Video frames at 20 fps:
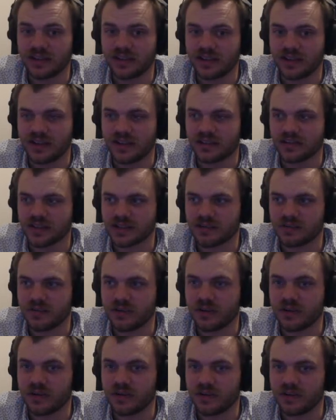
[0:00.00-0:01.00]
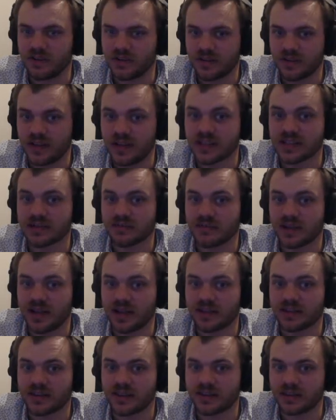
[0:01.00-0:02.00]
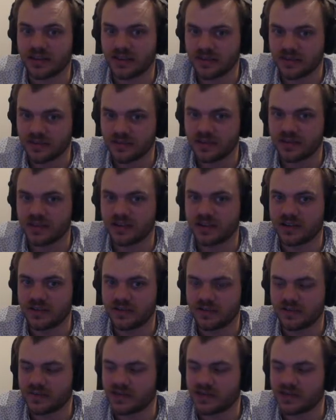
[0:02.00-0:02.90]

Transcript: and I was like, "Whoa, that's some loud thunder," you know.